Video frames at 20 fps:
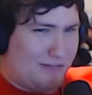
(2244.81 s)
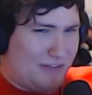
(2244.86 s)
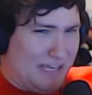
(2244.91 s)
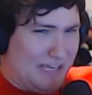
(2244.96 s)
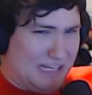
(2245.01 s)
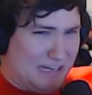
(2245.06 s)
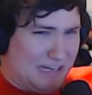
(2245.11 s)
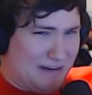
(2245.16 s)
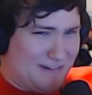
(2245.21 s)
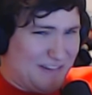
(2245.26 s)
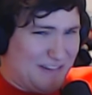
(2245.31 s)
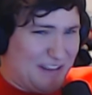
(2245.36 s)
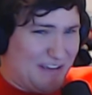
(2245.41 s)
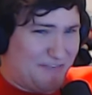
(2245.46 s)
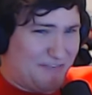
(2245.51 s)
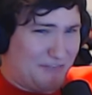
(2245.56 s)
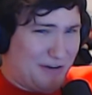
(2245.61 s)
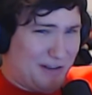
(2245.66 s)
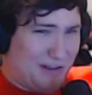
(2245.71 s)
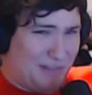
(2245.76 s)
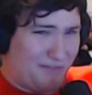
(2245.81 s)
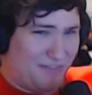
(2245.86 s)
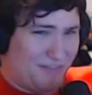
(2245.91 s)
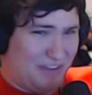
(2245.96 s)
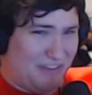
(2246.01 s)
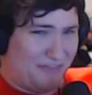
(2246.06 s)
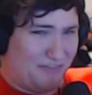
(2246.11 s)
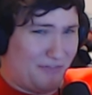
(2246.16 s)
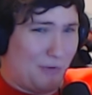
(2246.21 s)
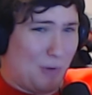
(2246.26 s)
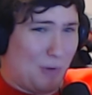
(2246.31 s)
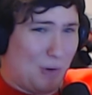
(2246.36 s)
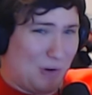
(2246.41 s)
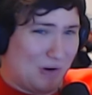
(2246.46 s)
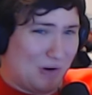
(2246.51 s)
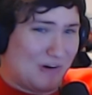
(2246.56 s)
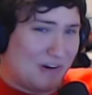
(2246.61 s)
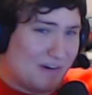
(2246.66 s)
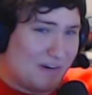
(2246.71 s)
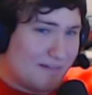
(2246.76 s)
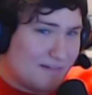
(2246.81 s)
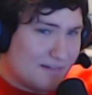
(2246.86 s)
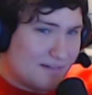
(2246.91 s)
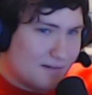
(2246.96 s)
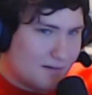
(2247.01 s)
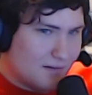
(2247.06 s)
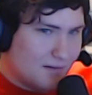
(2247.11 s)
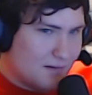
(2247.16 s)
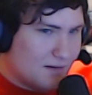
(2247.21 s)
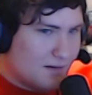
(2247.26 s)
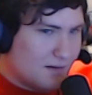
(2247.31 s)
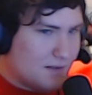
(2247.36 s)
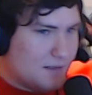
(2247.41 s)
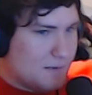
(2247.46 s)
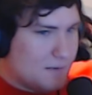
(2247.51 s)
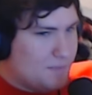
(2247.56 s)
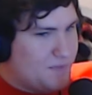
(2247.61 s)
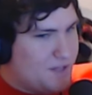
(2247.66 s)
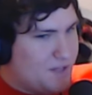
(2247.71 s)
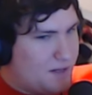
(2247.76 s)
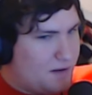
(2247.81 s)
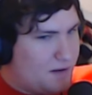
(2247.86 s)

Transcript: I can only afford the V4. I